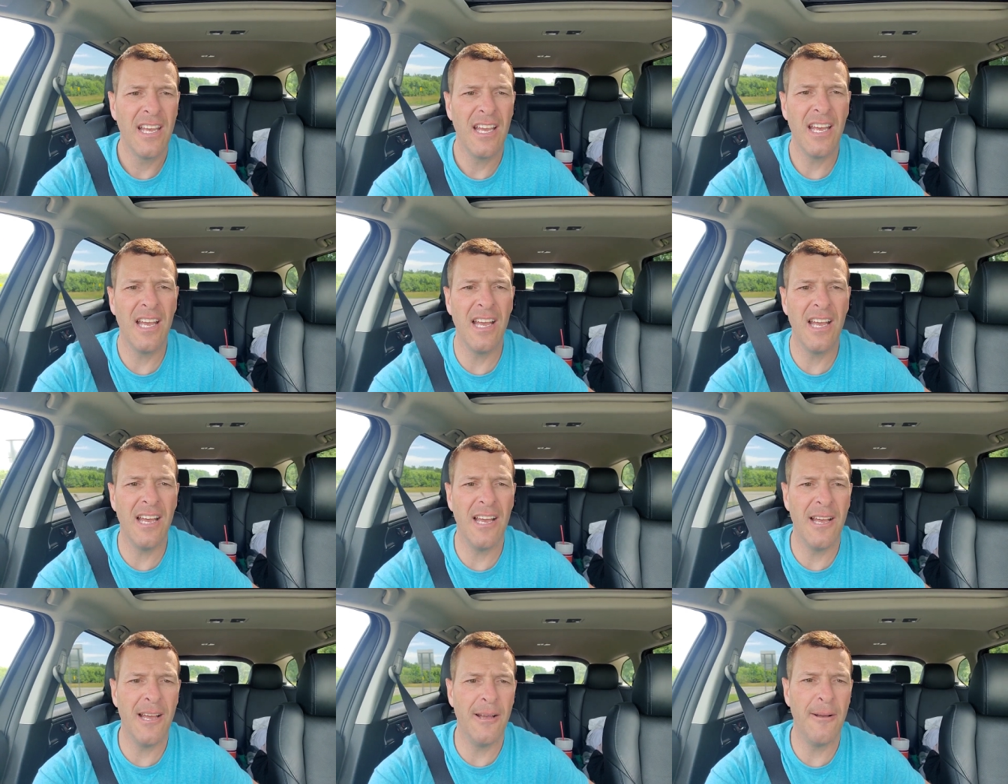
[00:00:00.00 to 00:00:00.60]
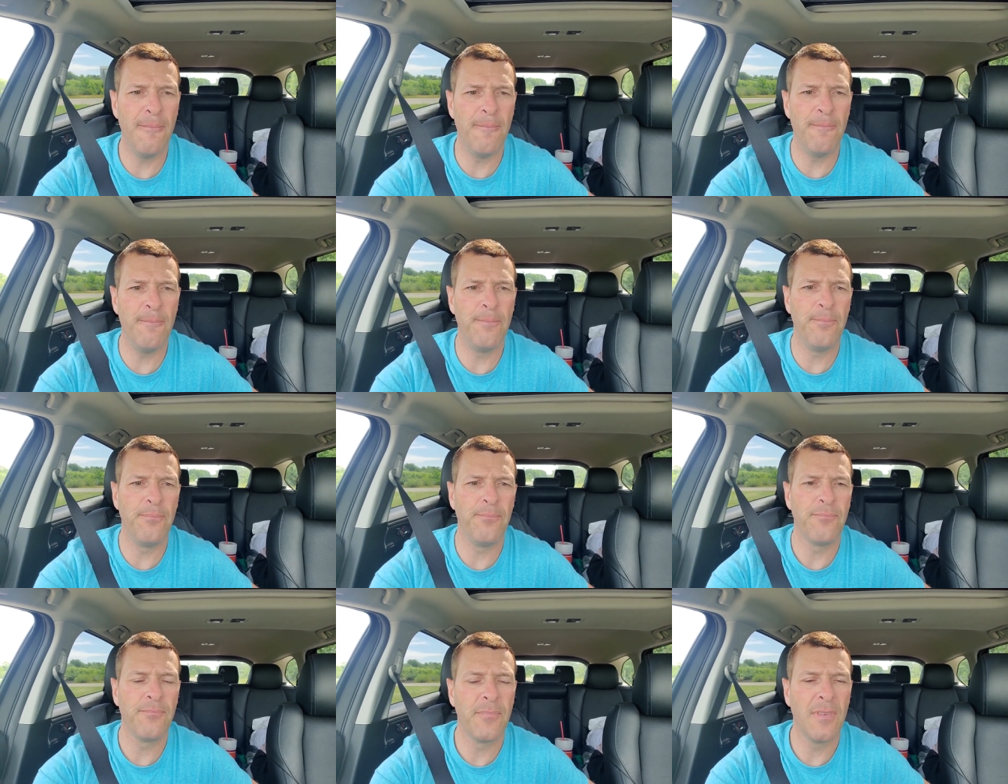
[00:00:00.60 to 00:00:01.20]

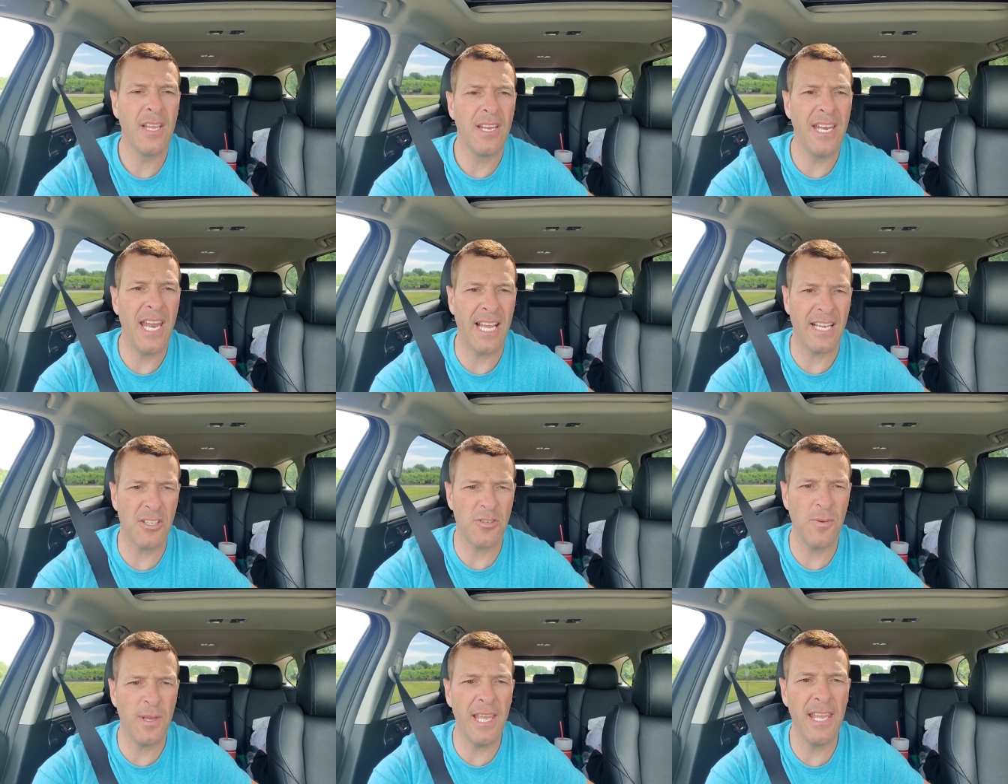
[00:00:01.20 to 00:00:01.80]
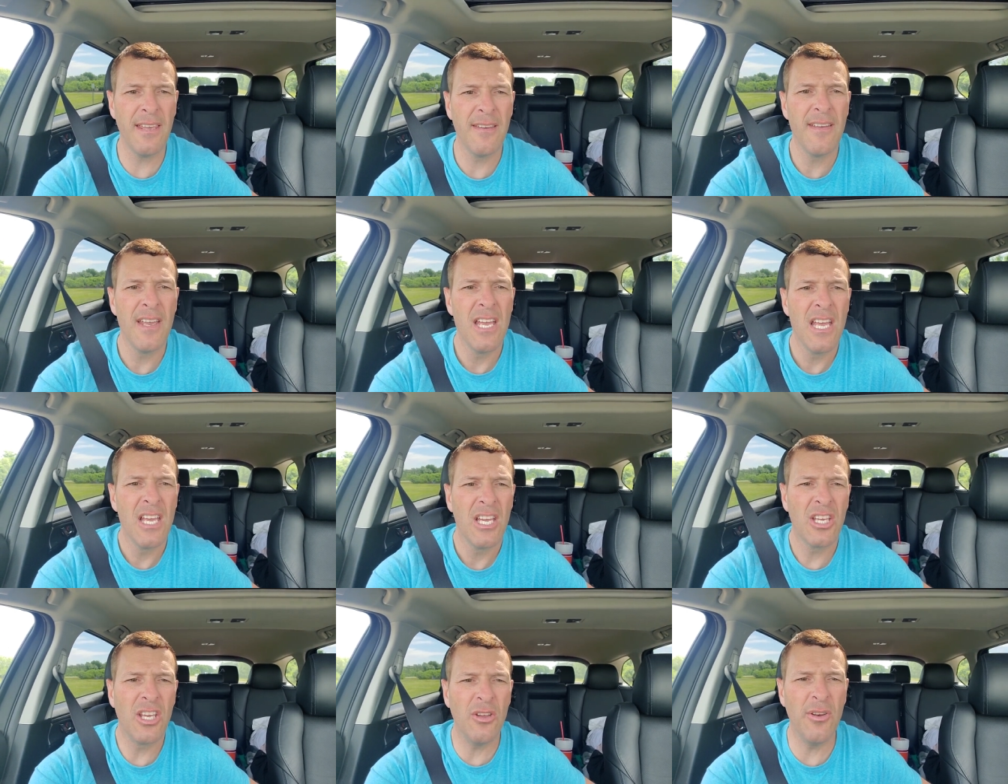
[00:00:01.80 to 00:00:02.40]
um, next week.
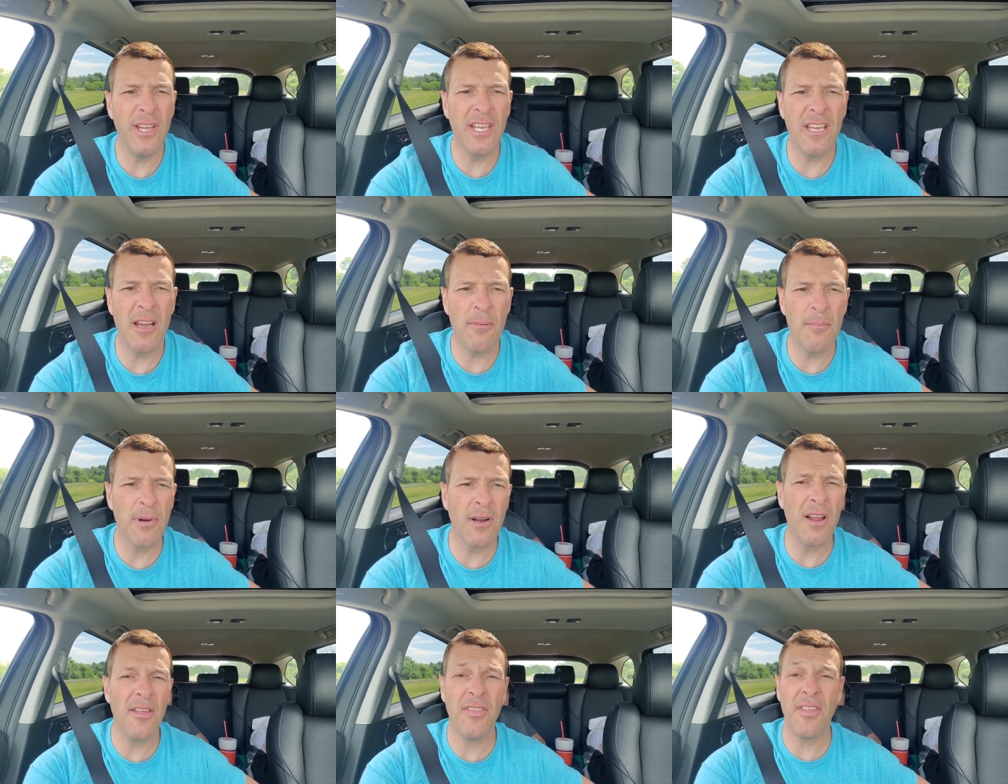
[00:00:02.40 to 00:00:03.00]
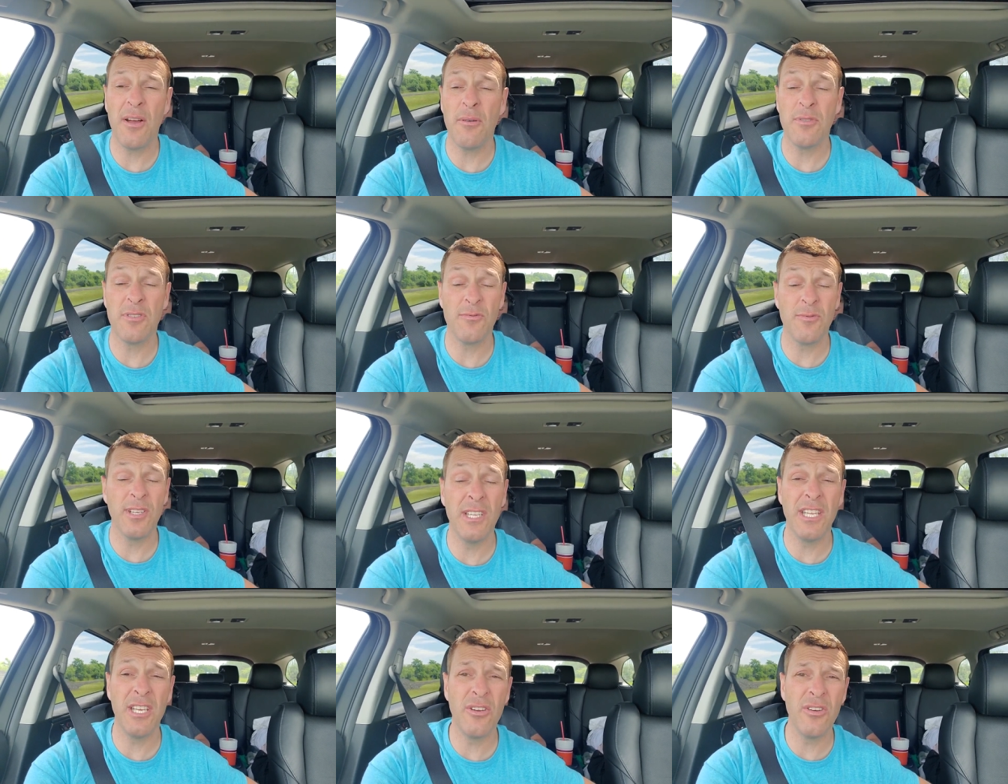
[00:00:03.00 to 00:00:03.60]
Cutie Cumber, I thought was
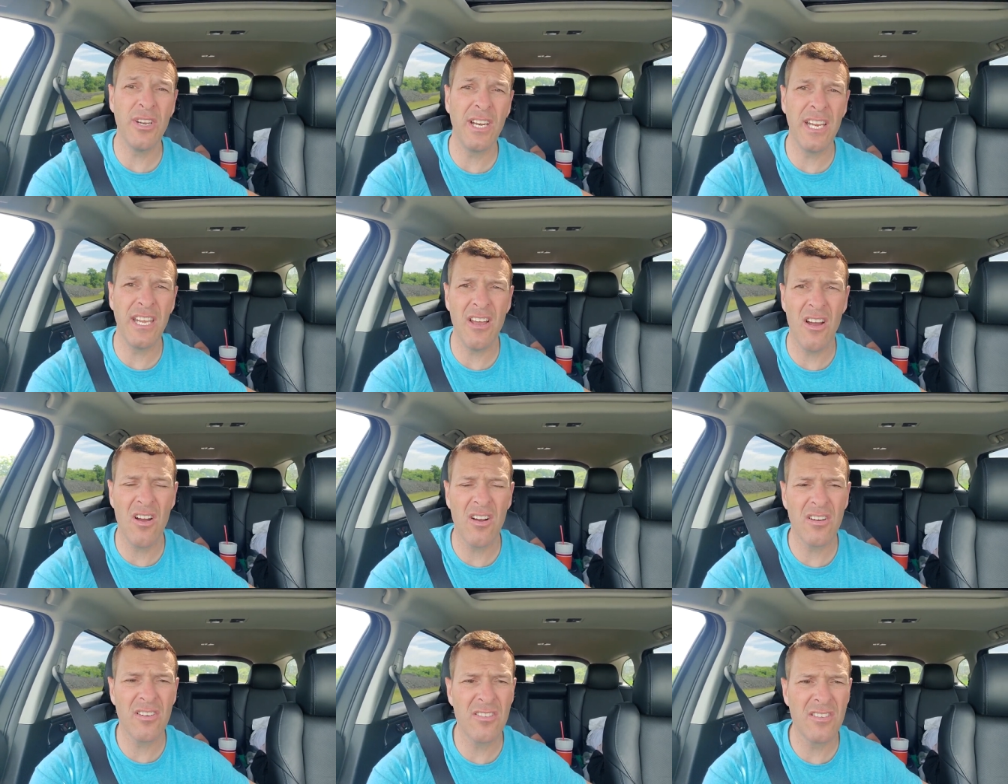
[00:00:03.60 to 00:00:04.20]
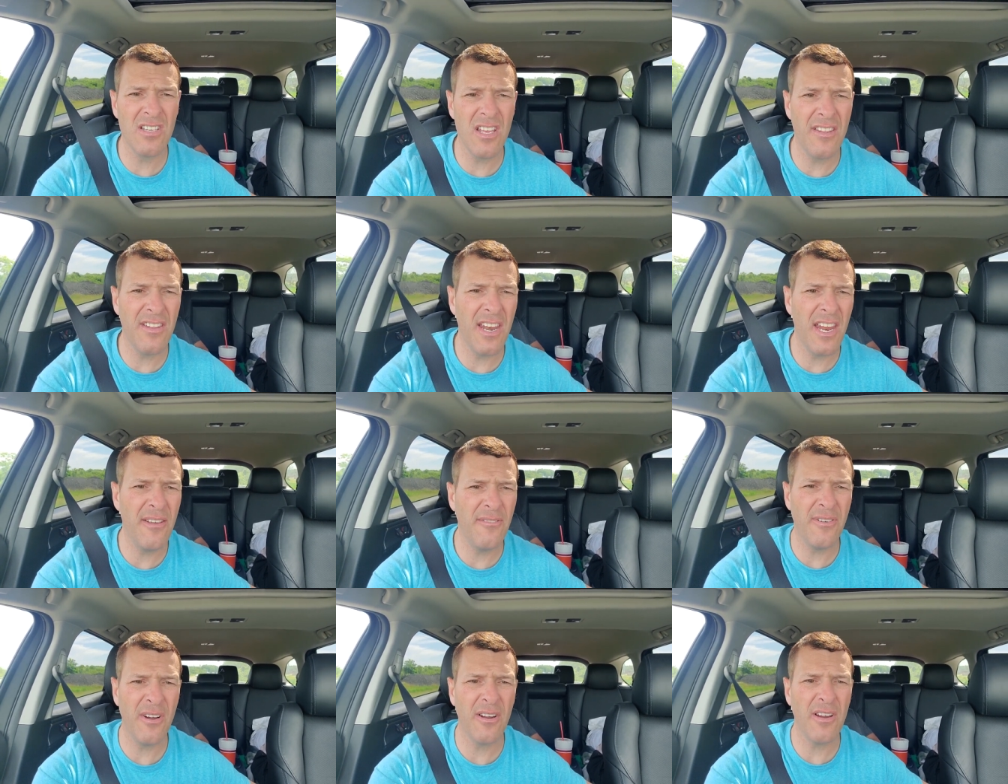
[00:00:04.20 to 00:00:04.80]
really good at Yonkers the other
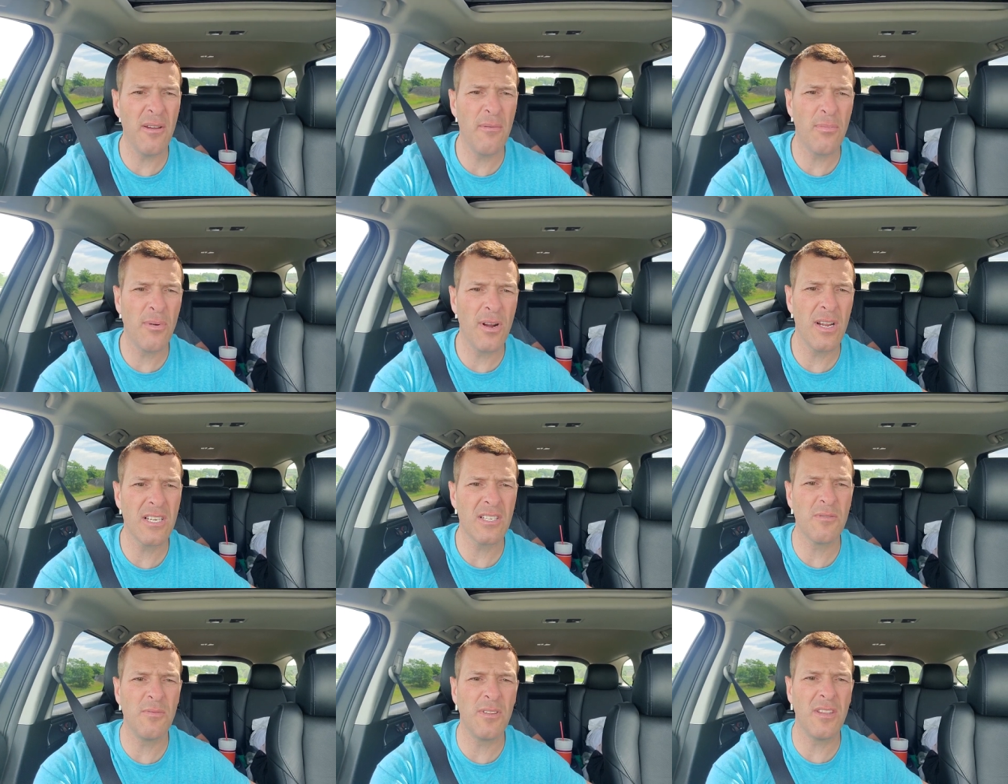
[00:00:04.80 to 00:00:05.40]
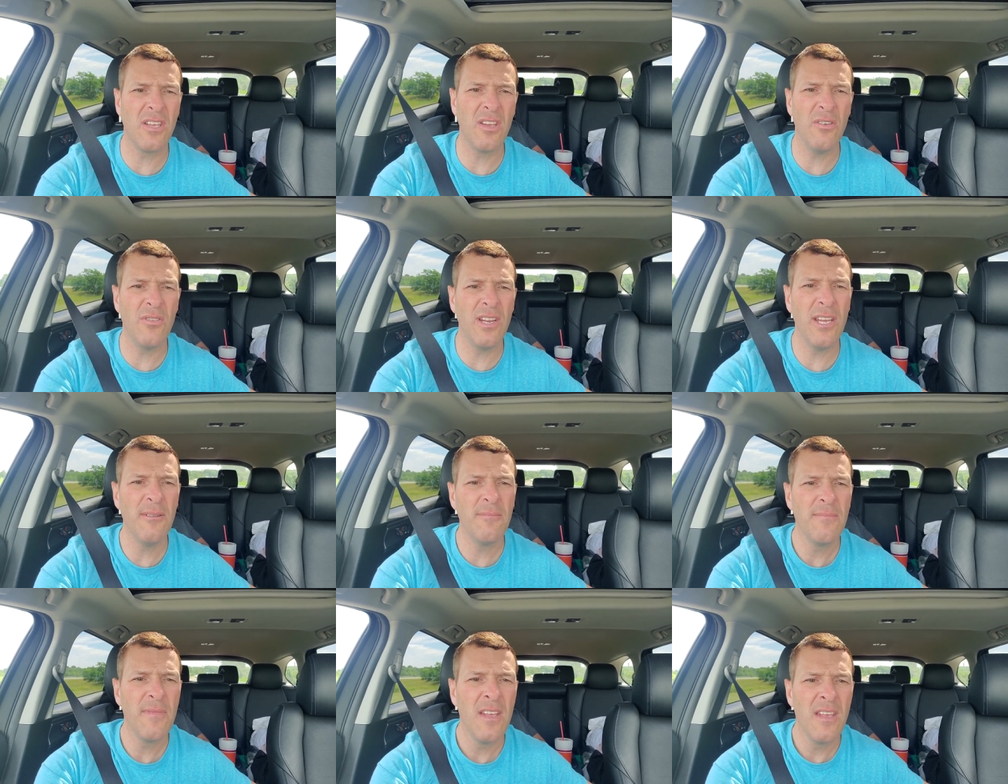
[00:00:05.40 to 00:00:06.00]
day. Very impressed with Cutie.